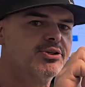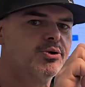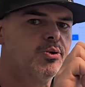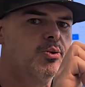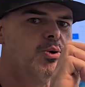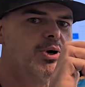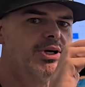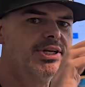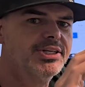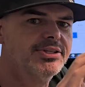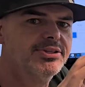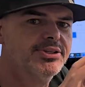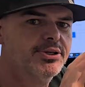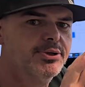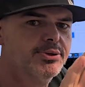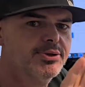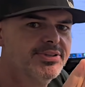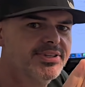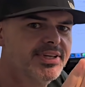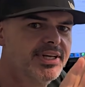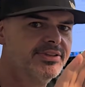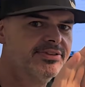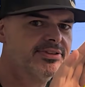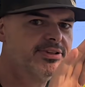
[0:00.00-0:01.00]
22
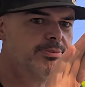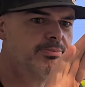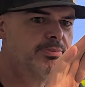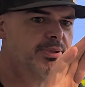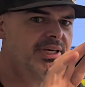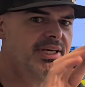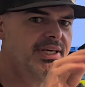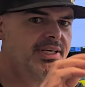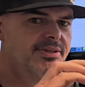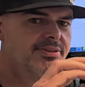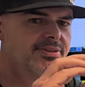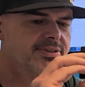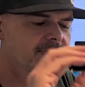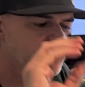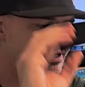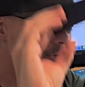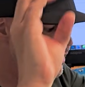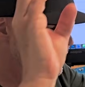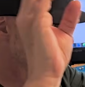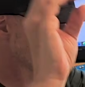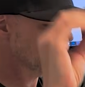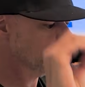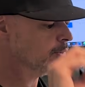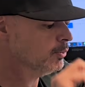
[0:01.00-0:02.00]
cents a piece.
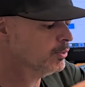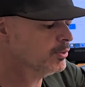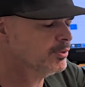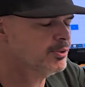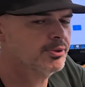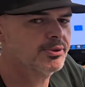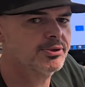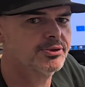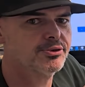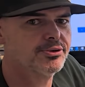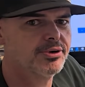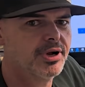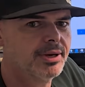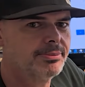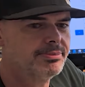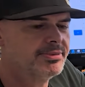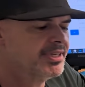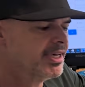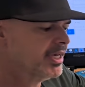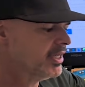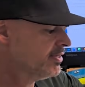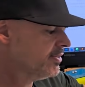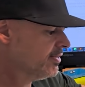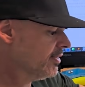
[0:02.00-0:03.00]
We'll do the drop
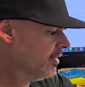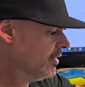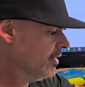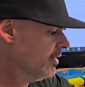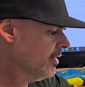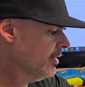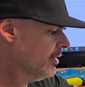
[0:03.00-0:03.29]
test.